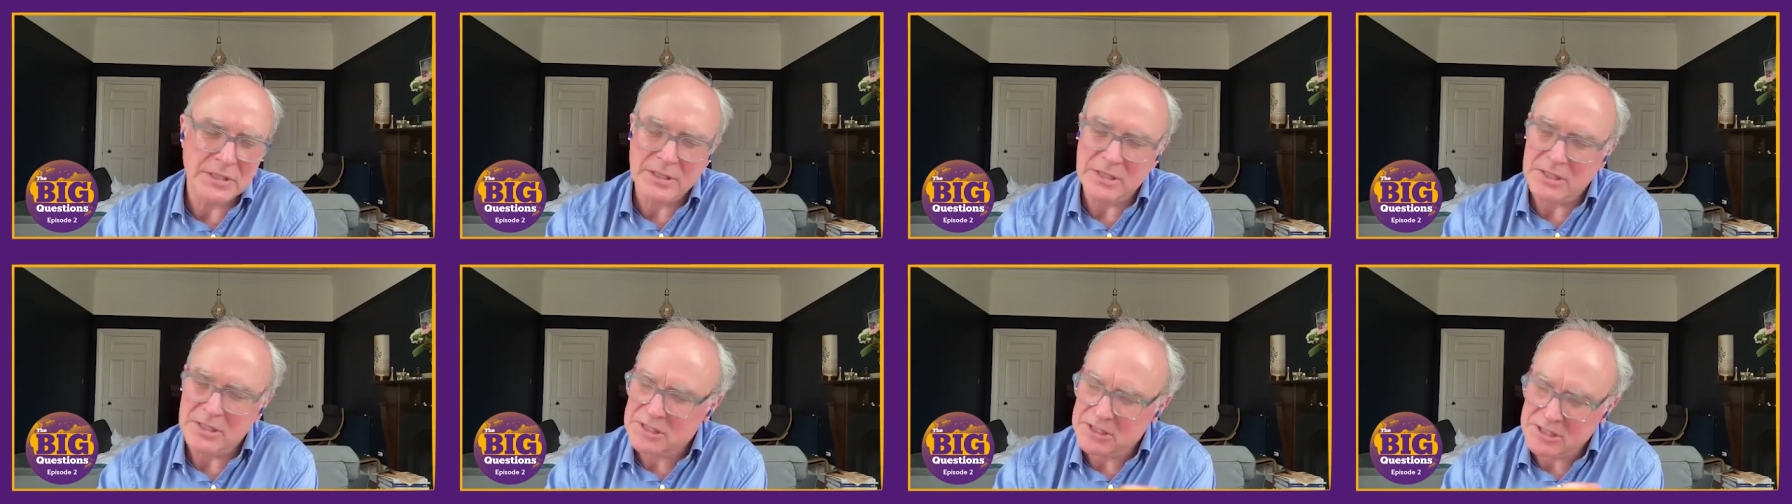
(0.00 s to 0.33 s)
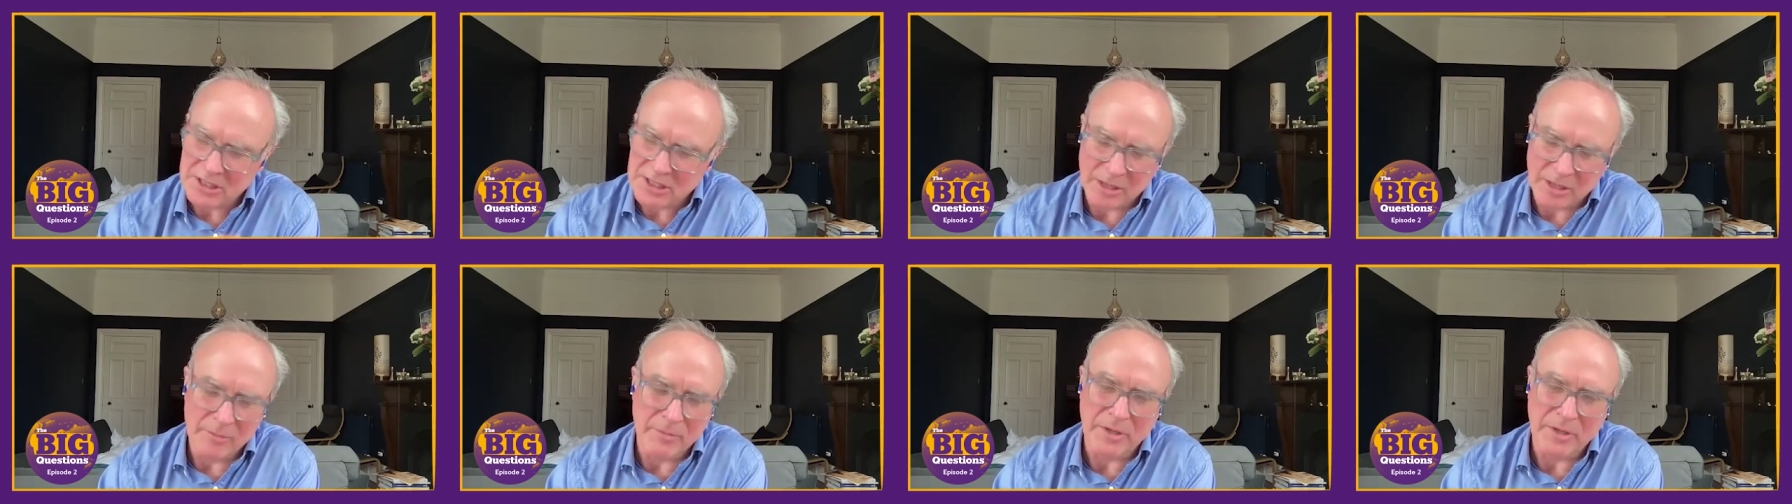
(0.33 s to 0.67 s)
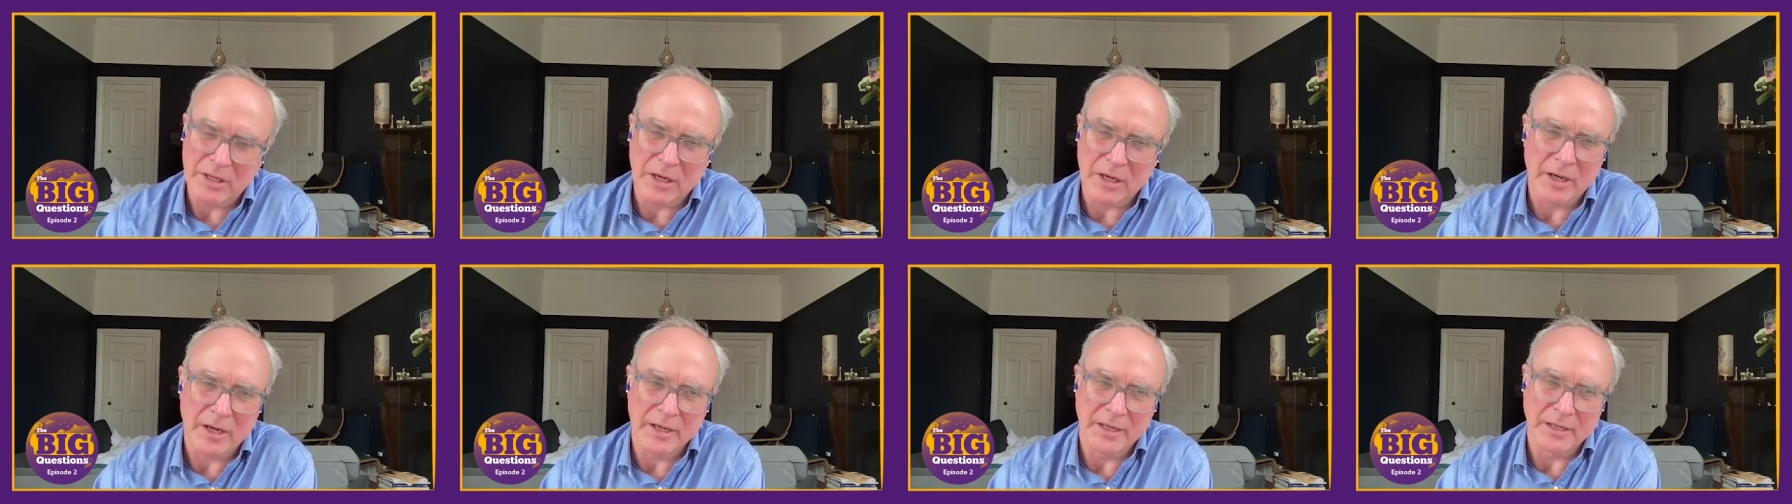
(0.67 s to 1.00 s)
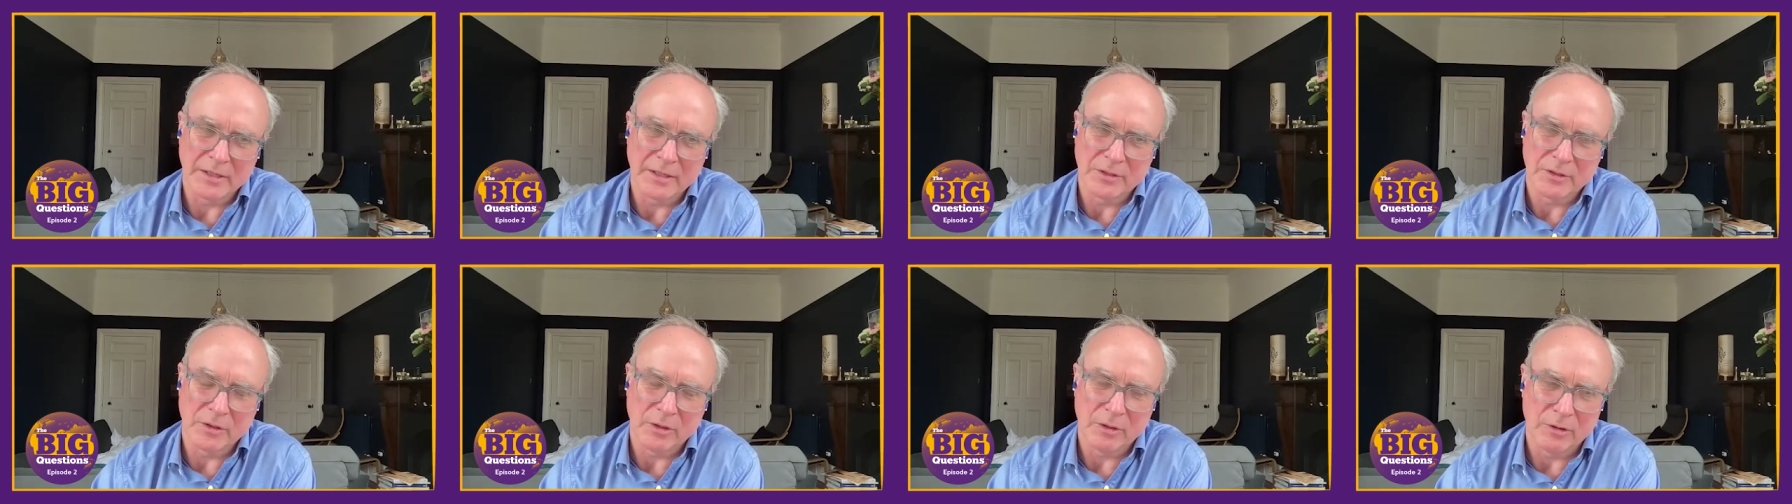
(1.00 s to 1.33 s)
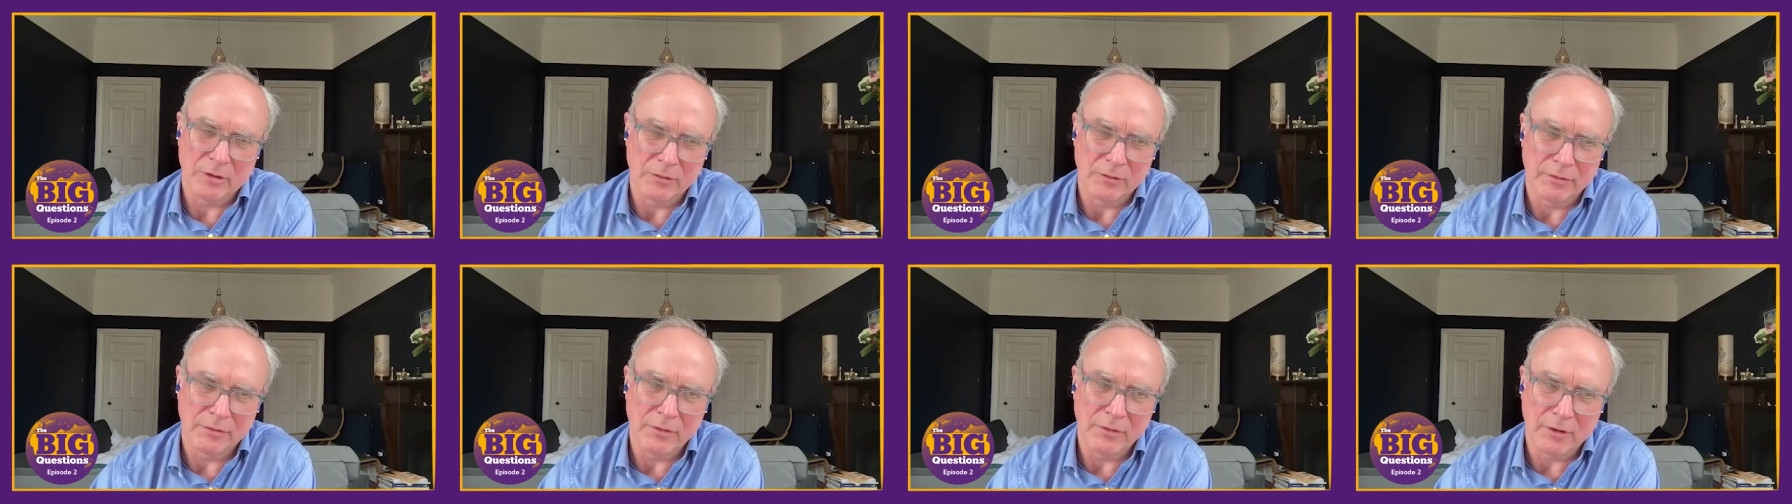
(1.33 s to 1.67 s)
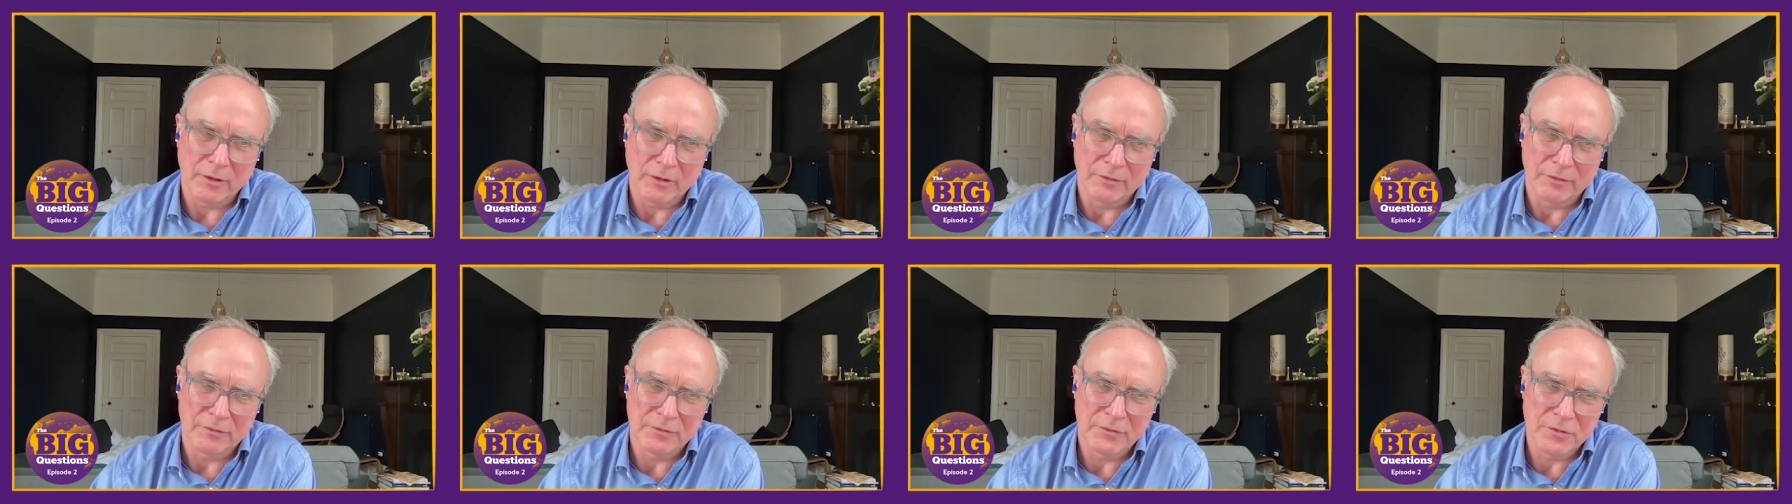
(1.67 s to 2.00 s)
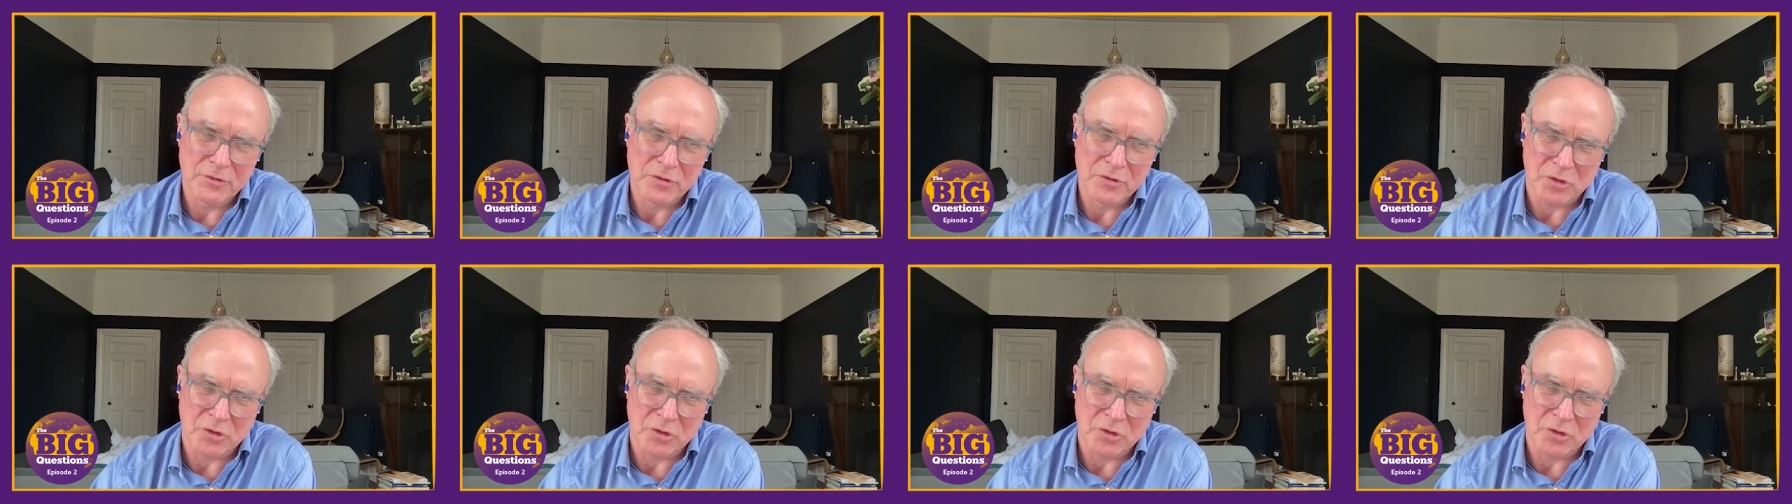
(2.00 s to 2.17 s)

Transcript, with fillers: absent some kind of,